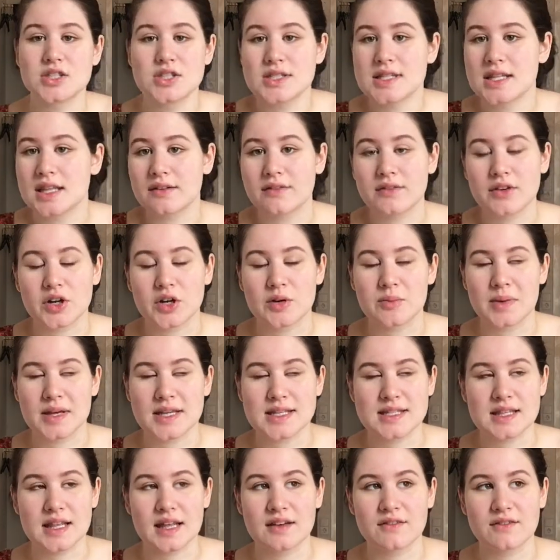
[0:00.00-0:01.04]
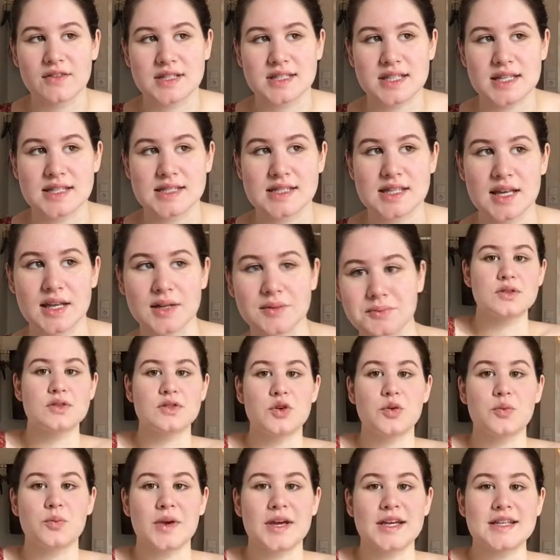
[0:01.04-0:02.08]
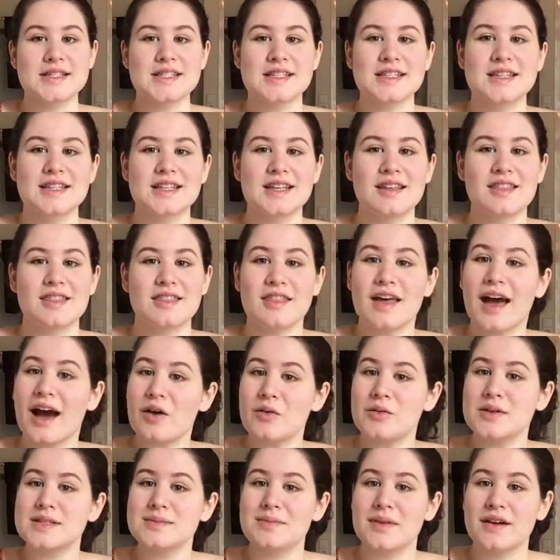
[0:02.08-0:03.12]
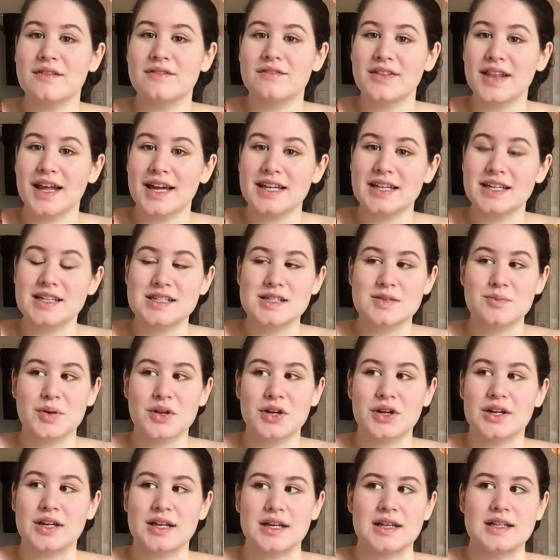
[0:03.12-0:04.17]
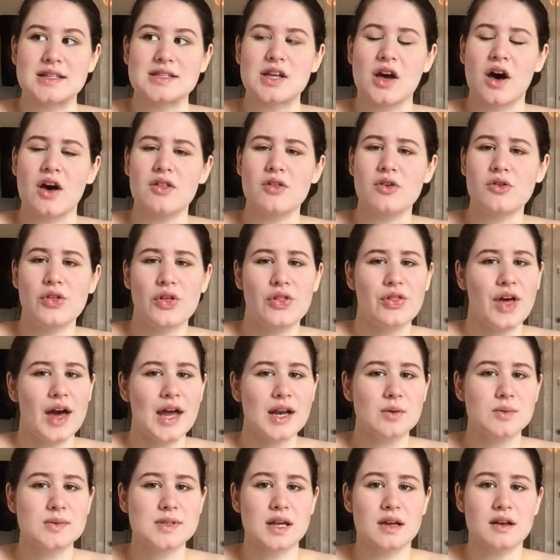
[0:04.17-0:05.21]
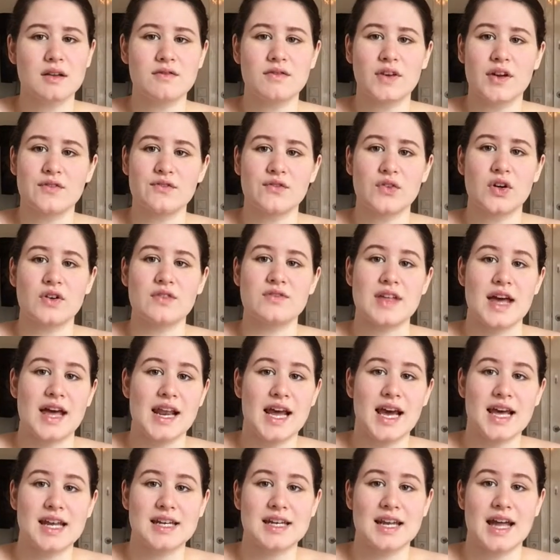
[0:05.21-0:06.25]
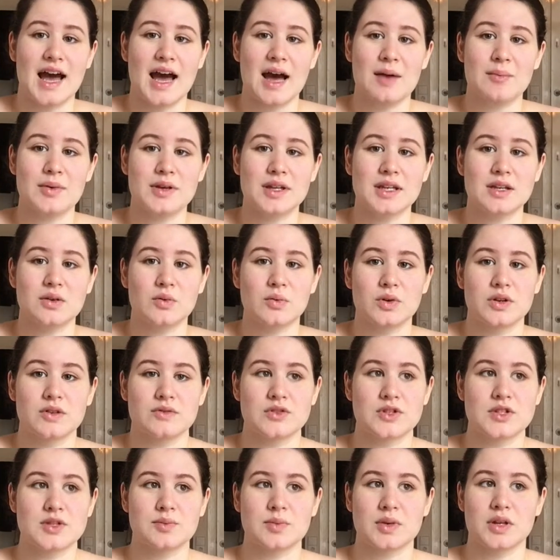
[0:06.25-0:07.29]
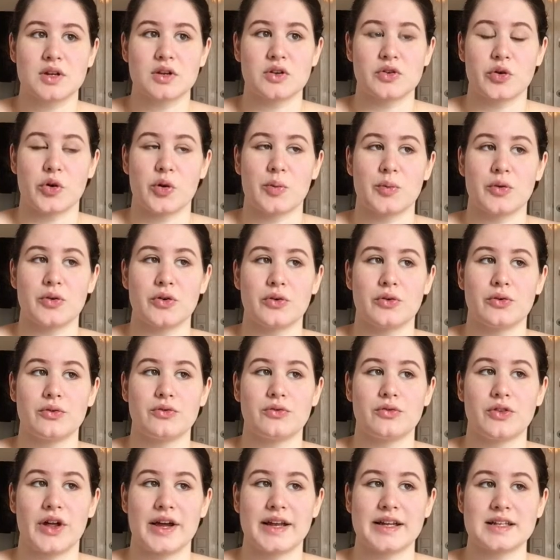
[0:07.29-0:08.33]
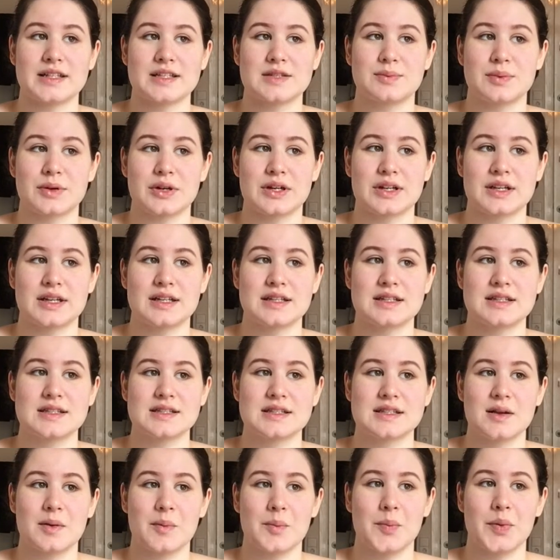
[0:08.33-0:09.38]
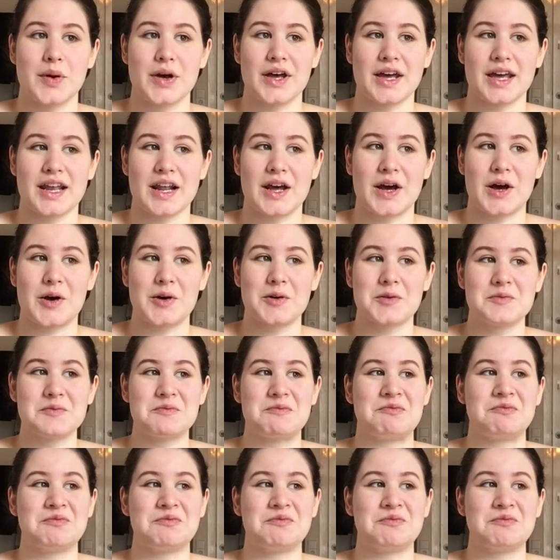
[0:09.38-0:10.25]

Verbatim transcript: just living her best life as I said. So basically that was my flight experience. Other than that it was uneventful. If that hadn't happened it would have just been a normal flight experience but um,